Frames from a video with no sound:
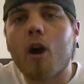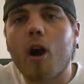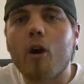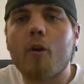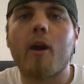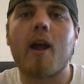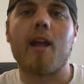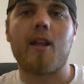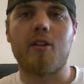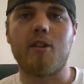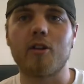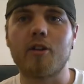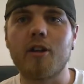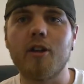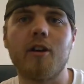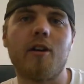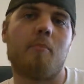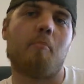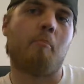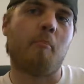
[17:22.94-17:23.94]
Alright, you're
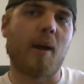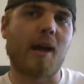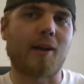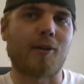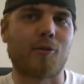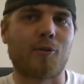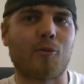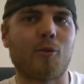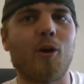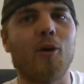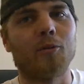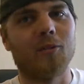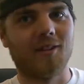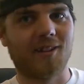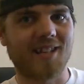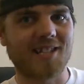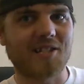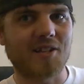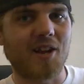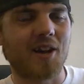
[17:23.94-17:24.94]
good. Back on the road.
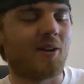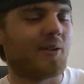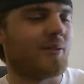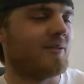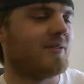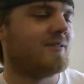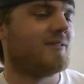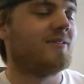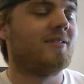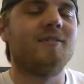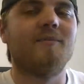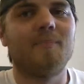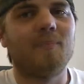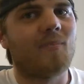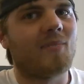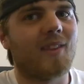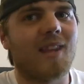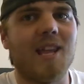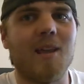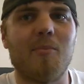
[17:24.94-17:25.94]
Let's go.
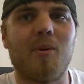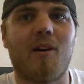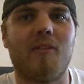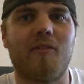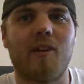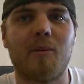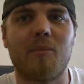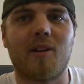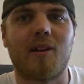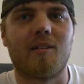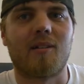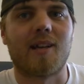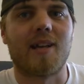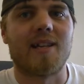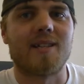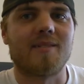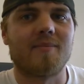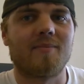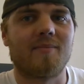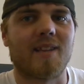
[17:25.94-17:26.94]
Keep on vaping on,
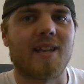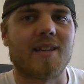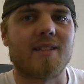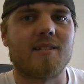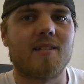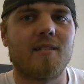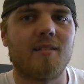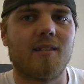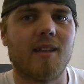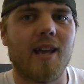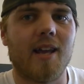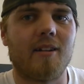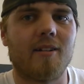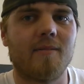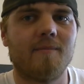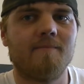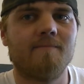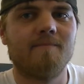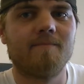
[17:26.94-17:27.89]
guys. Thanks. Later.